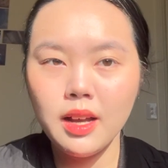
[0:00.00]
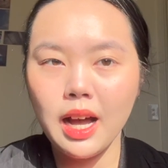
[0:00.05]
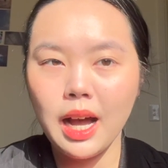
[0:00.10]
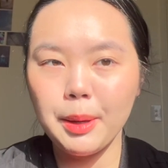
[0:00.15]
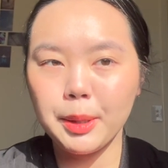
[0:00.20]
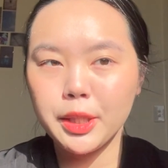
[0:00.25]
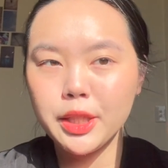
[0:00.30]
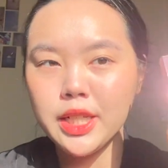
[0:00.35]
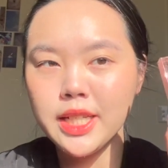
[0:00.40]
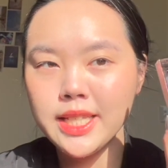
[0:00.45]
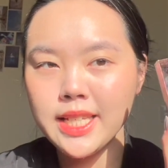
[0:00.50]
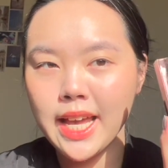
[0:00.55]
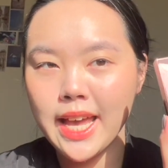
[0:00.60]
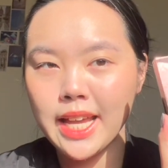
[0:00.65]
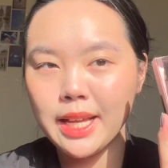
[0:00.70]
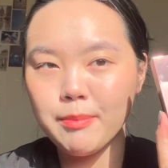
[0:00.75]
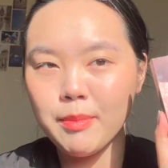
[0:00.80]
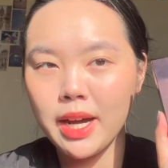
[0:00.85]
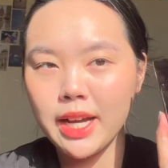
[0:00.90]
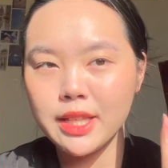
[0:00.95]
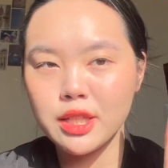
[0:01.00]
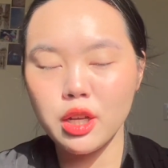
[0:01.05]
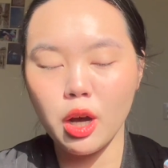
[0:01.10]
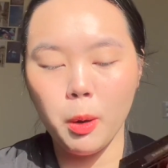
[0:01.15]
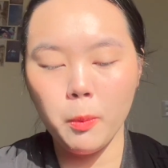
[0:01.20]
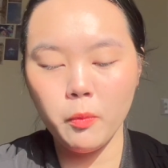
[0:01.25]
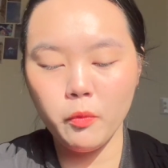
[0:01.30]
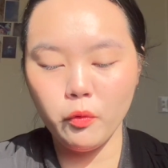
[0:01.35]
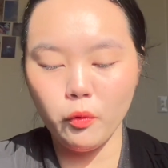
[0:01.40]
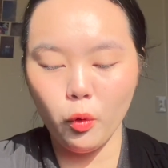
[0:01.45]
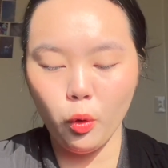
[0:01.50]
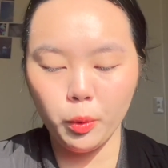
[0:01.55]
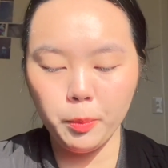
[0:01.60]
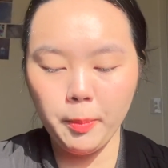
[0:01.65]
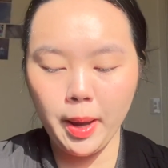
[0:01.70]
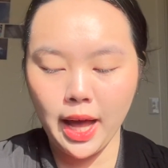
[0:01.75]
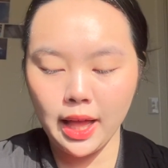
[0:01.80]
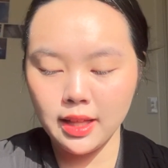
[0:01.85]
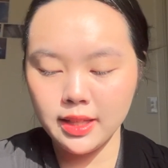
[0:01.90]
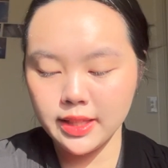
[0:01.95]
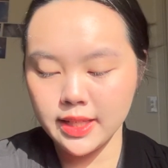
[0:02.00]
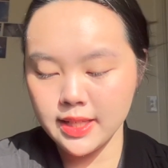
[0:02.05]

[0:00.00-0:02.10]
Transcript: I'm going to take my Tom Ford palette.